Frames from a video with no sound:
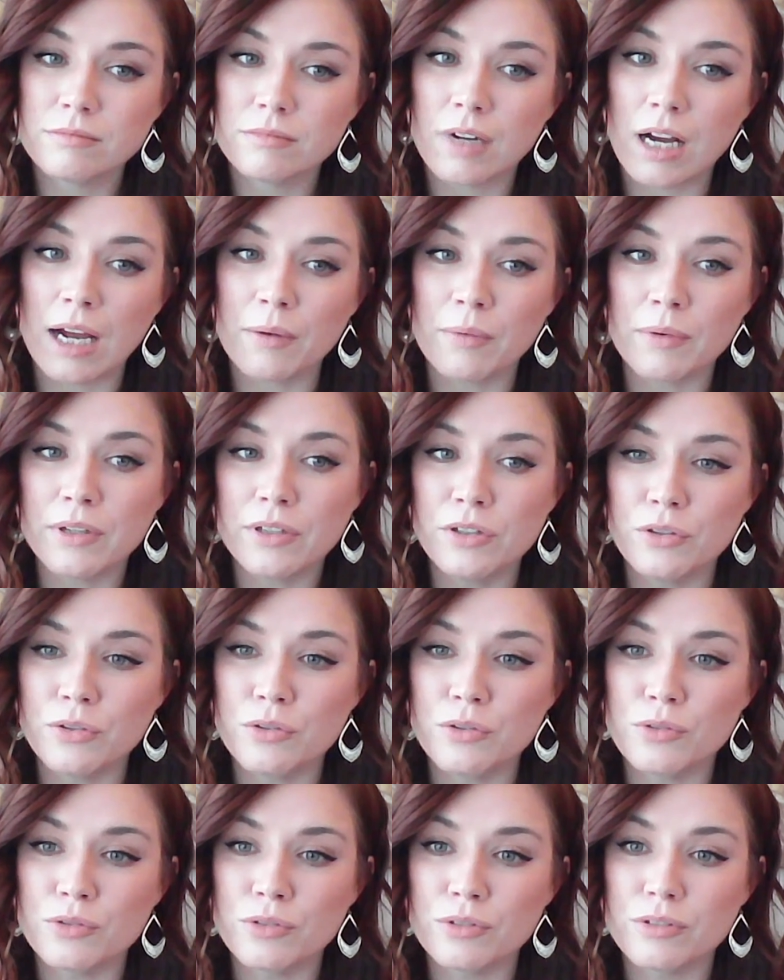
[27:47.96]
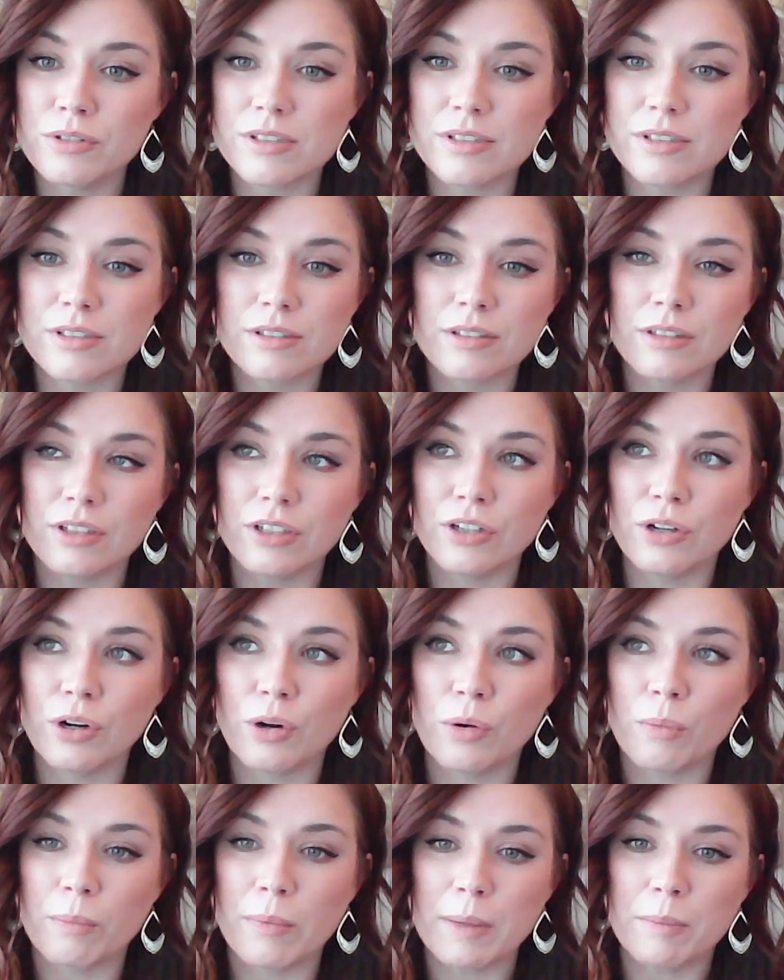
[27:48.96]
I would use,
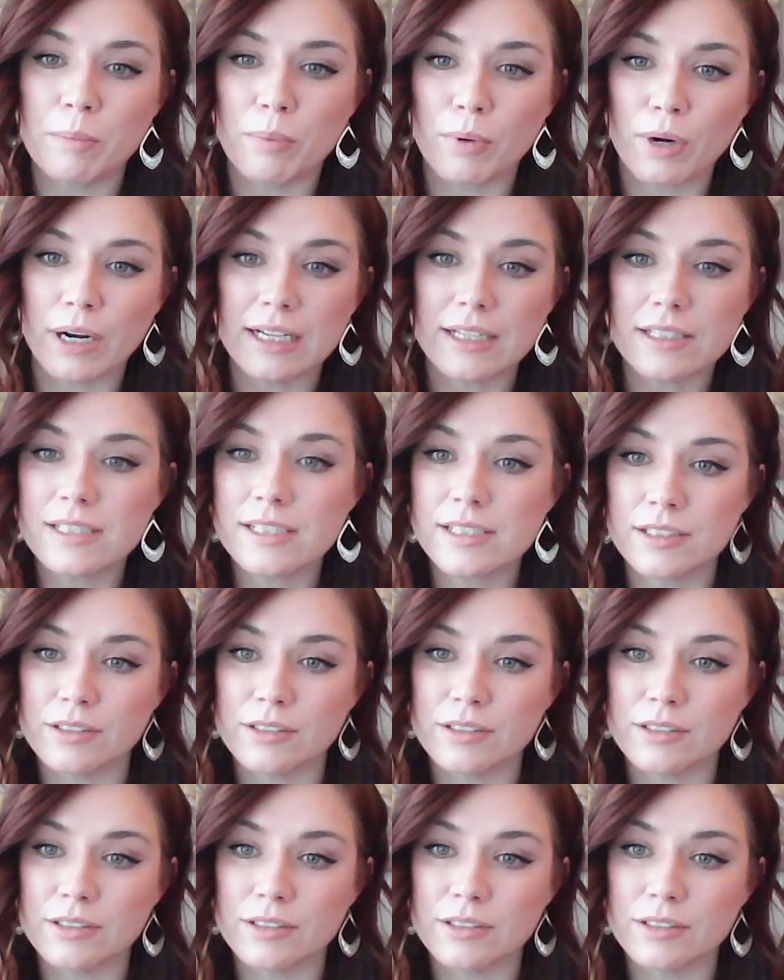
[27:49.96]
my breaks